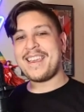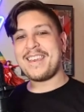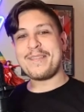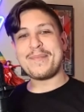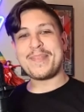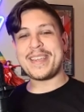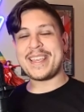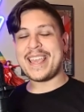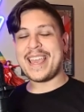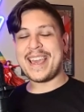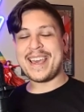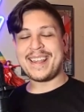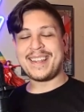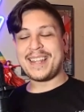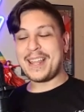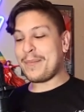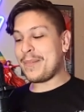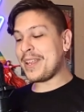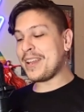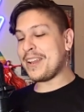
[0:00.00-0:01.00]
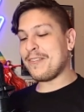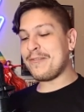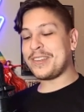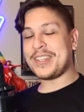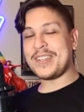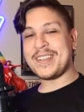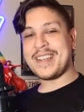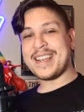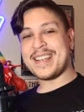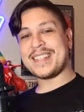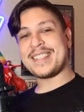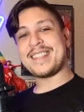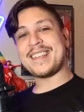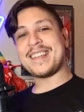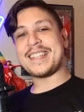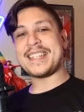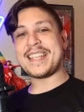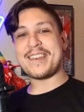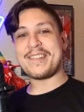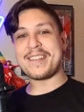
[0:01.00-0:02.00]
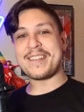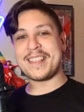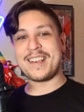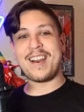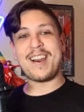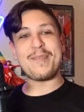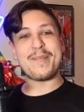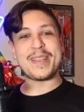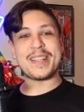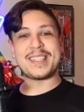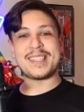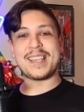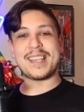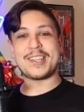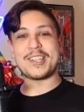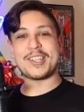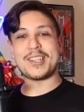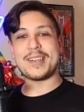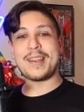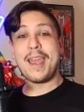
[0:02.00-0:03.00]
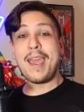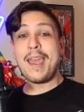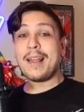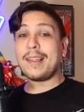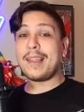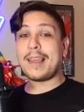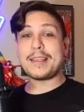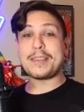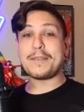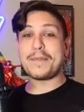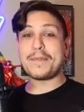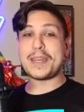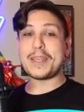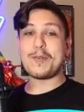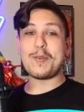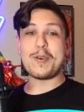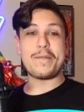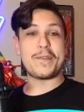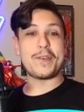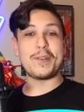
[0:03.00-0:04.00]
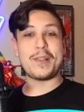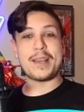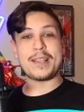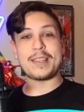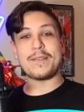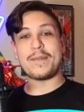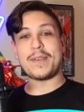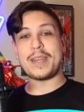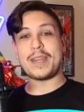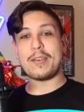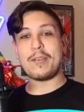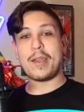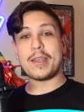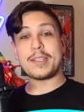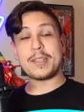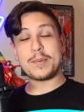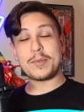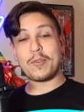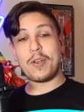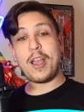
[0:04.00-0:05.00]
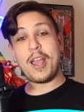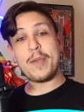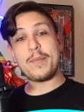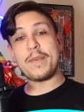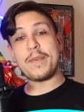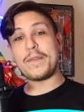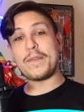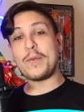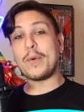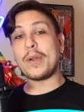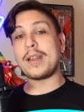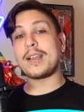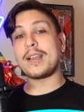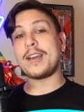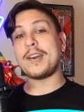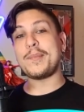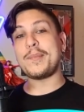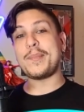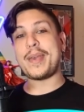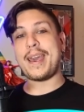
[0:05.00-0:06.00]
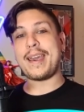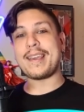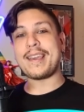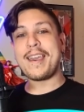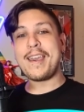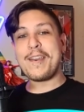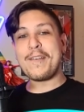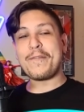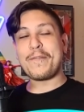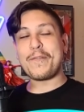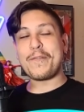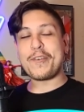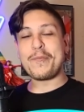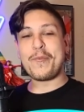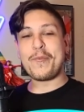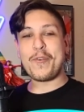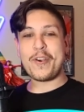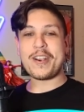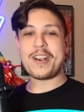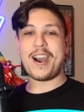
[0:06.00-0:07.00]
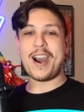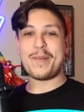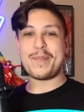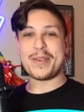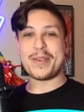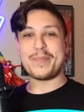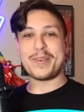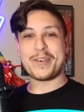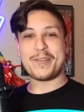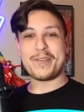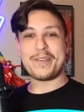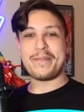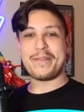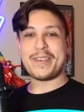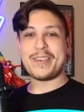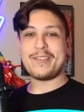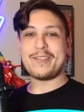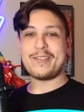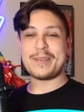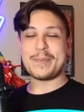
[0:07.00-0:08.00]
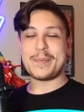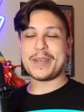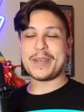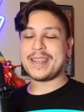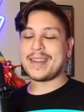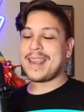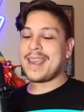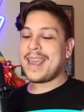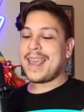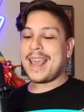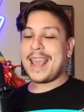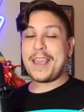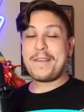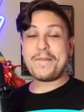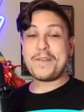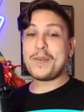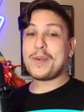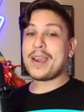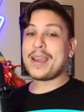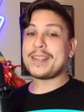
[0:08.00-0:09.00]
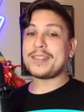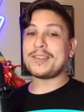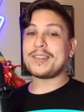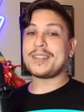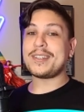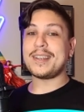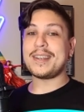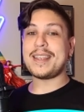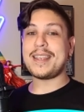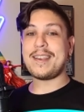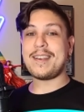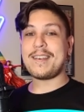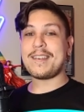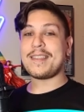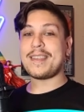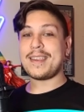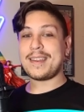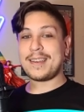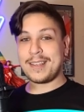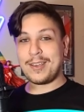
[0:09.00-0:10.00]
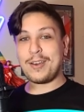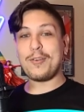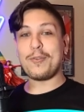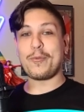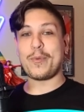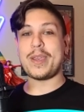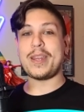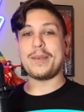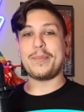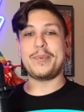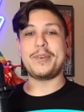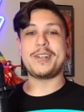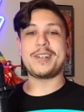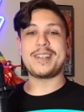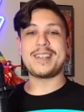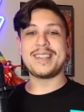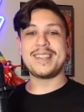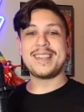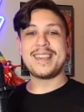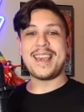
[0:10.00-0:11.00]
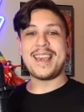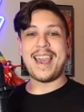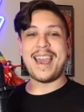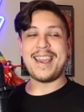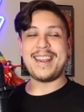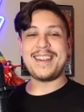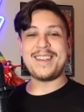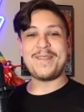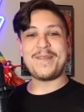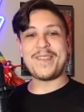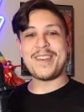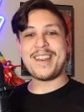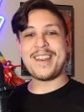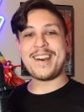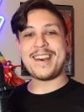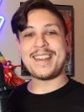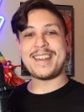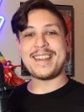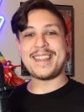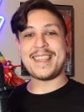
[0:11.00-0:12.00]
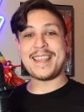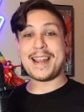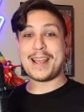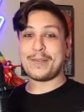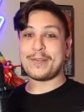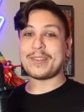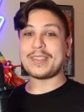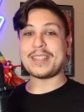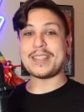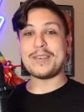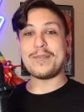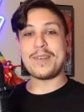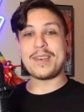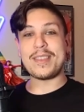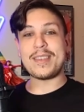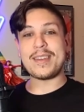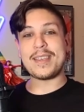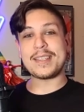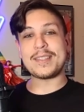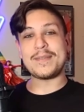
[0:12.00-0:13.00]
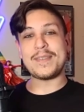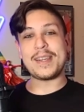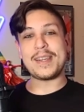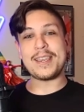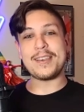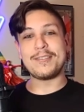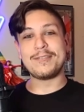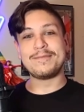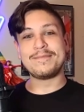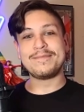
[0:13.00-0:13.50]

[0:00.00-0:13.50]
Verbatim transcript: But yeah, let me know what you guys thought down in the comment section. Like the video if you like the video, and subscribe if you want to come back for more comic book reviews. But if you guys are done here, then go read a book. And if not, then I will see you on the next video.